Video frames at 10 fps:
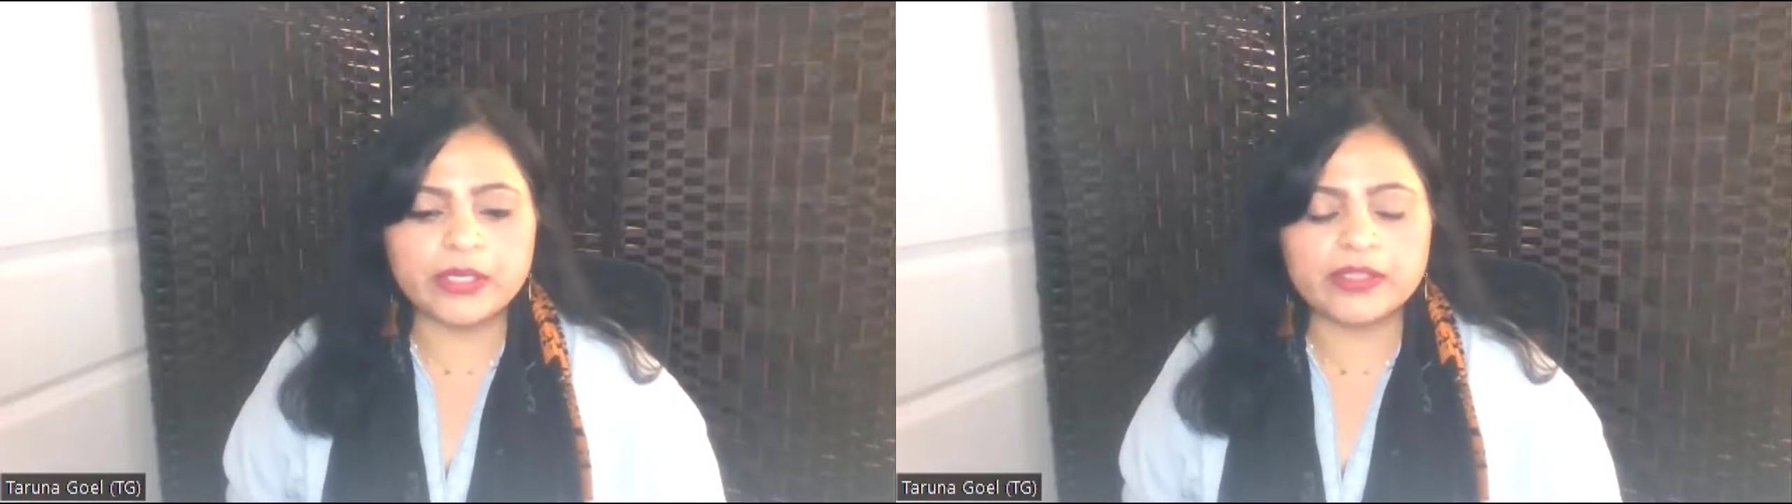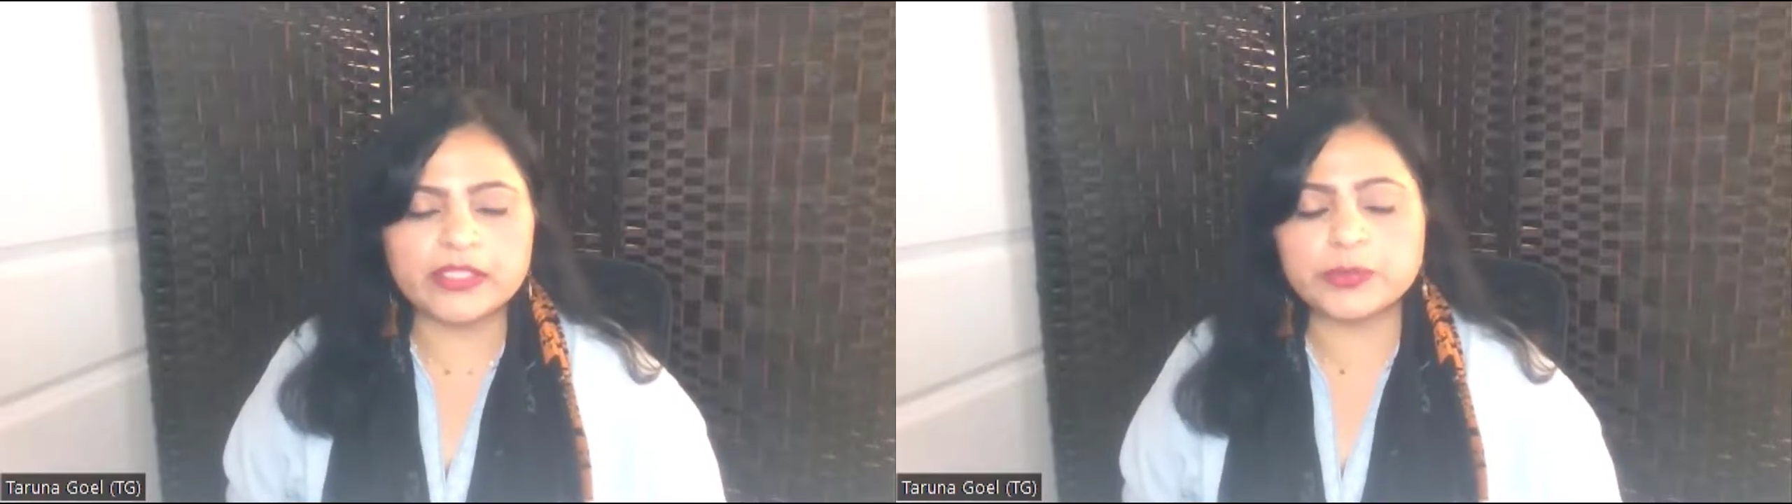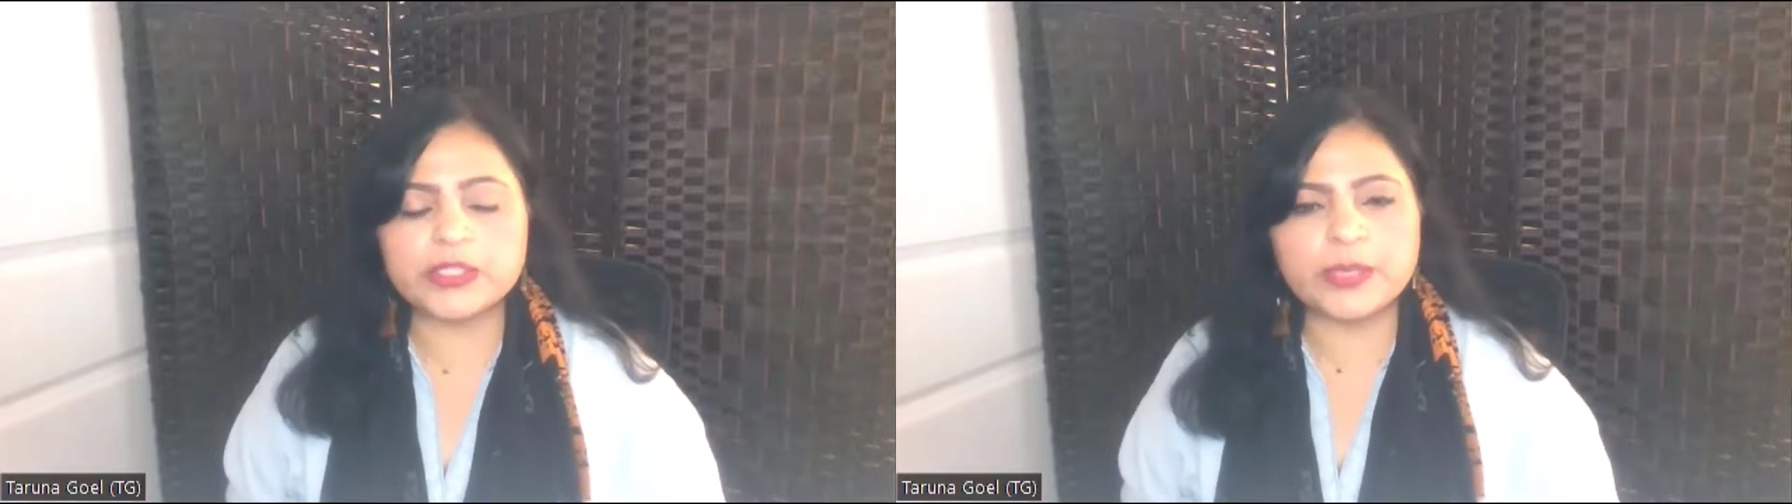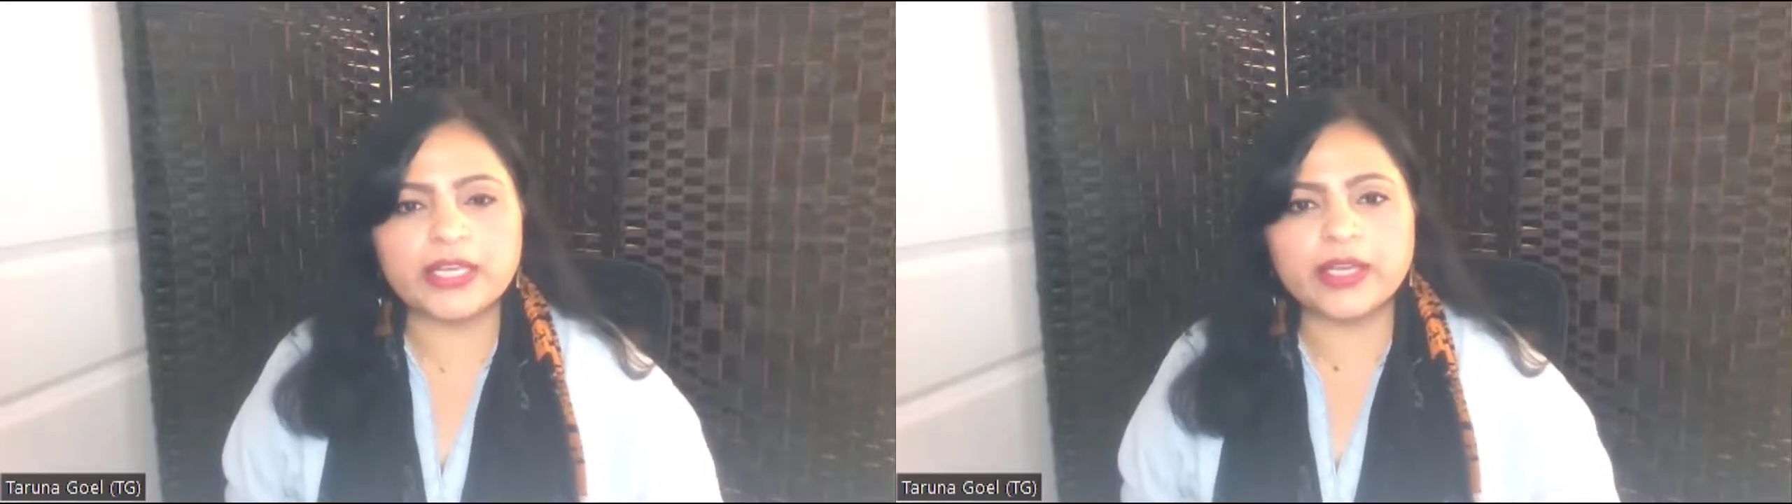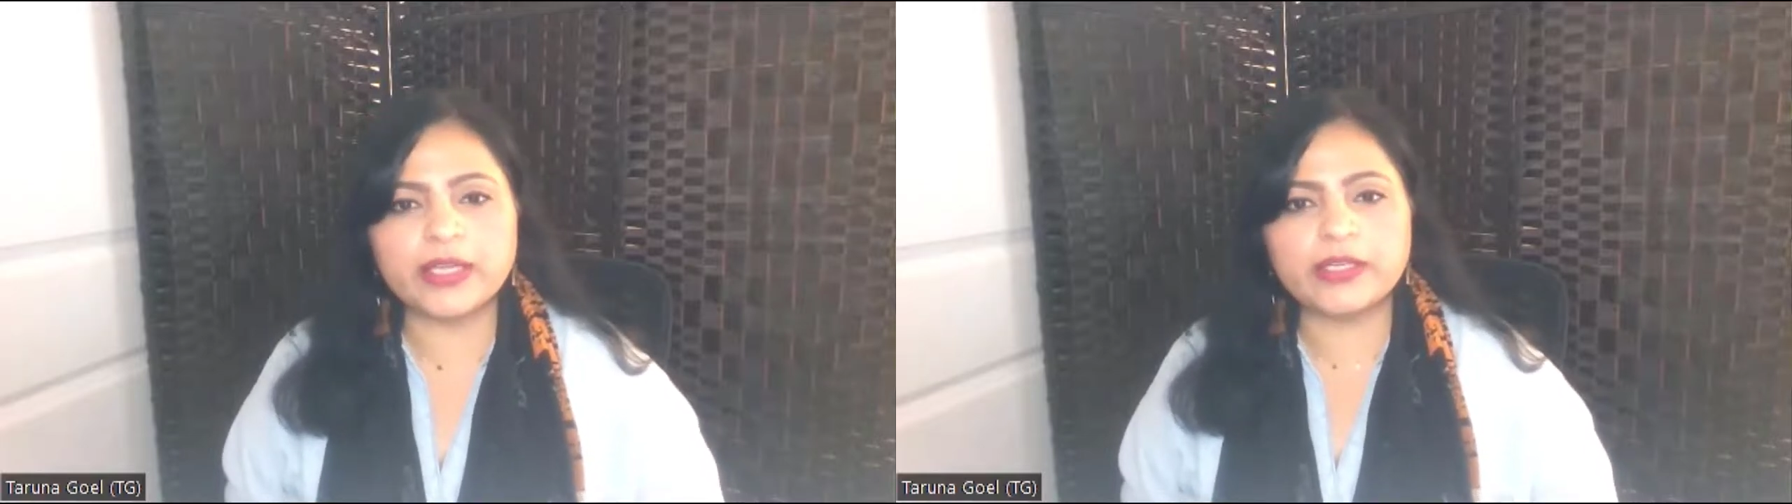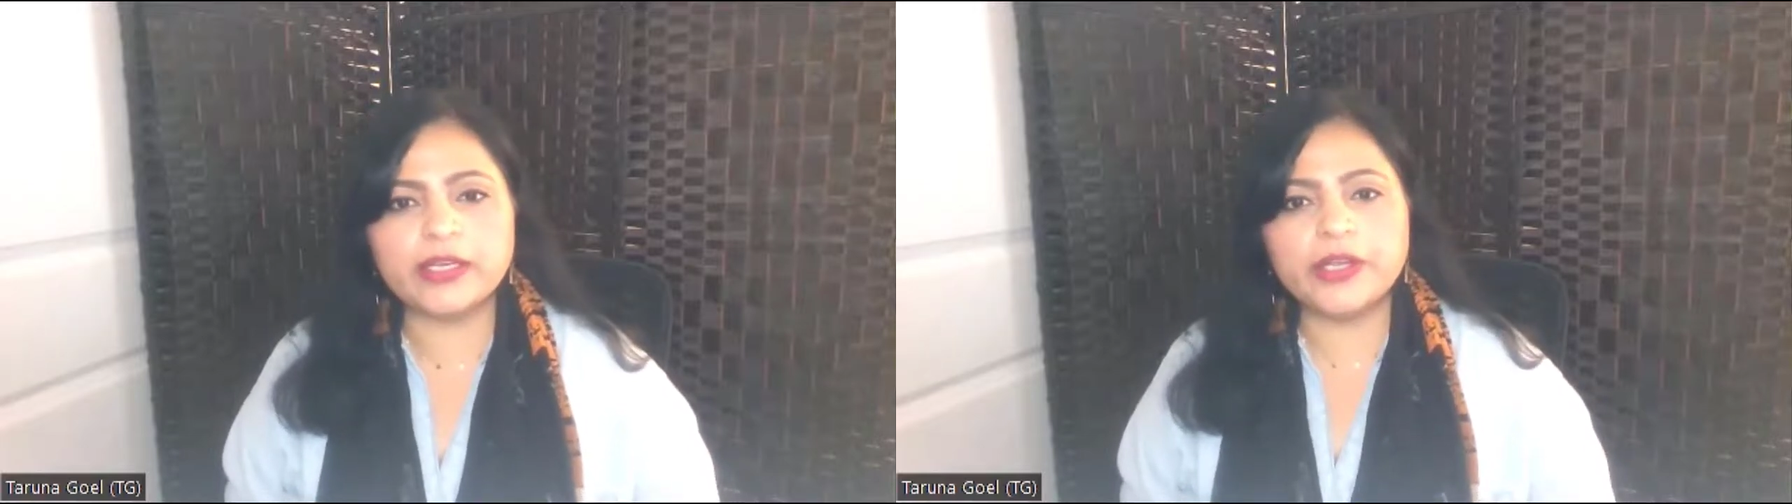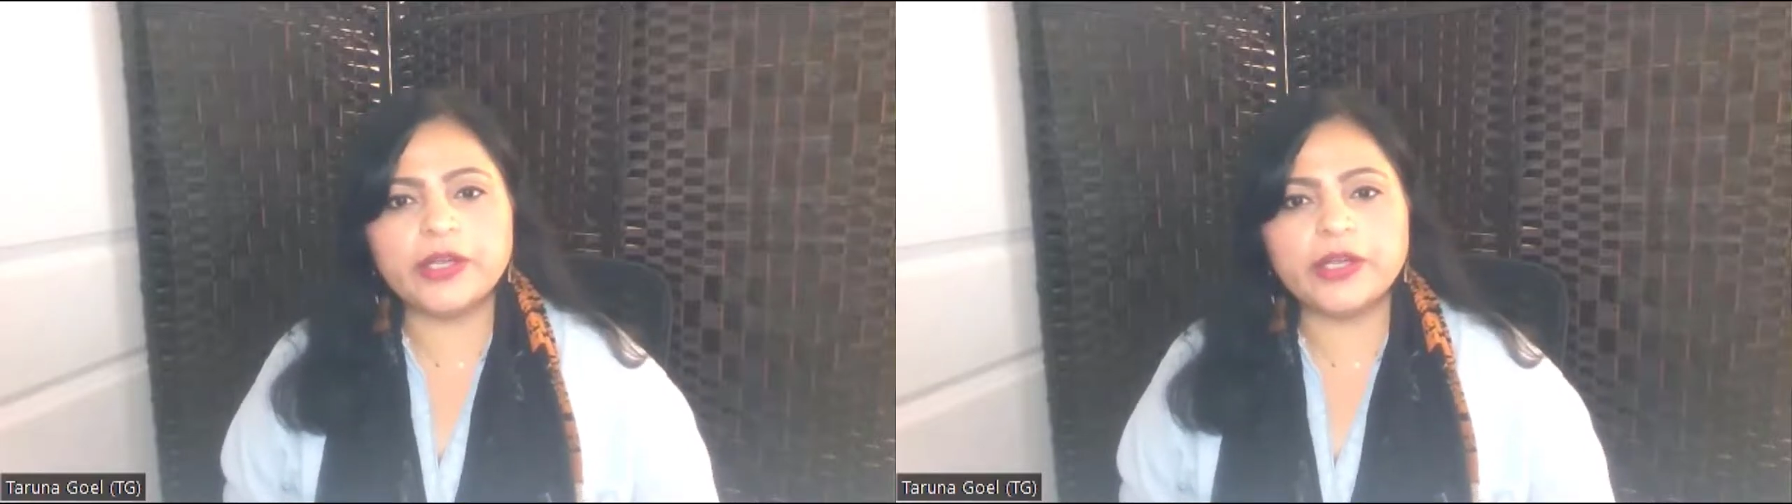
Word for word: this was when I